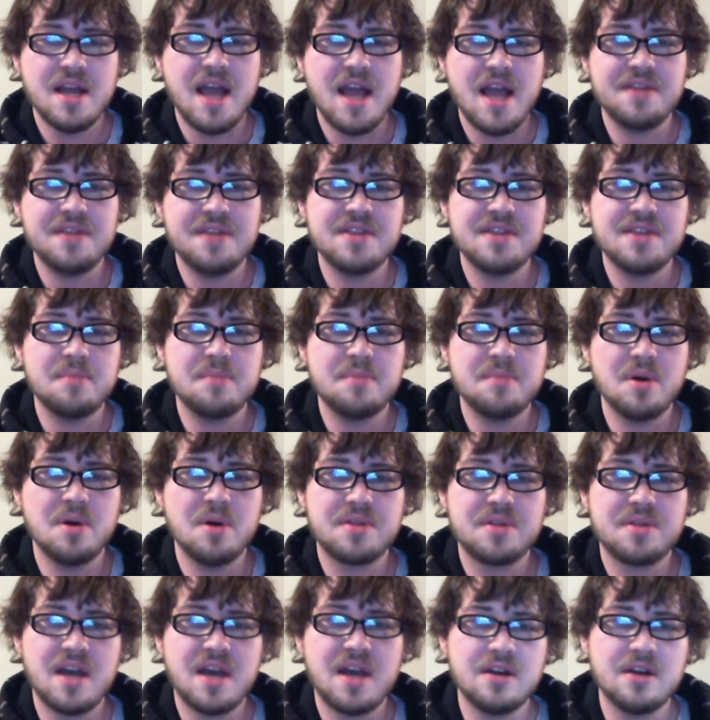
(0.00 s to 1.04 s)
and then they
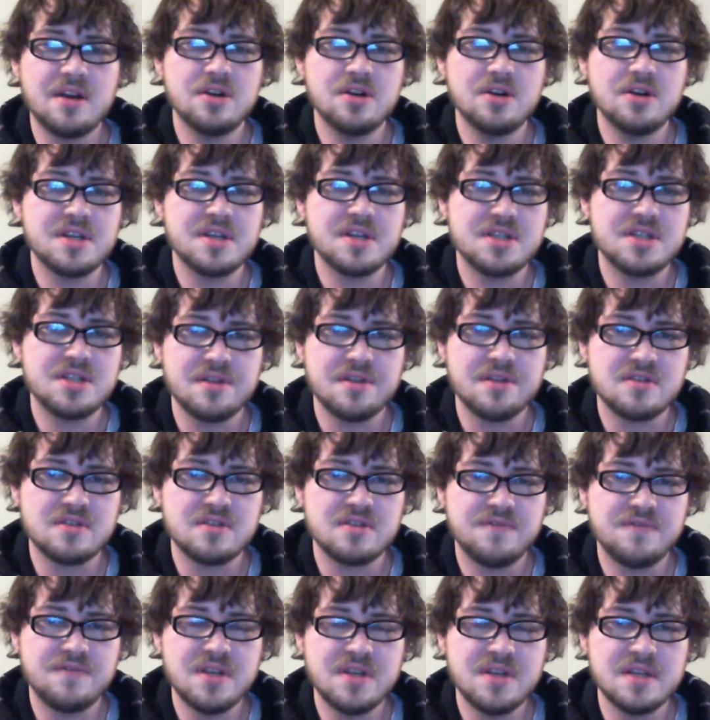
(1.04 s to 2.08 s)
both kind of hook each other's
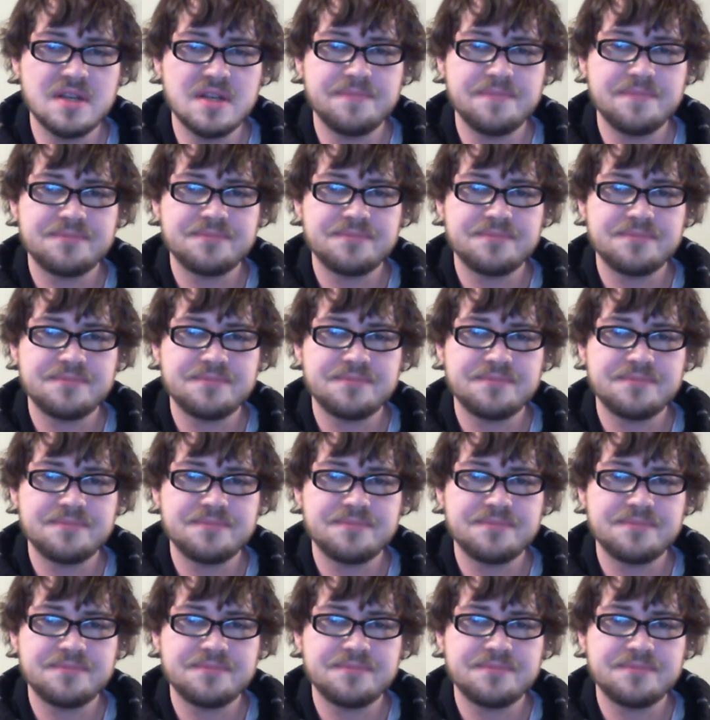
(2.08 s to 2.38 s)
feet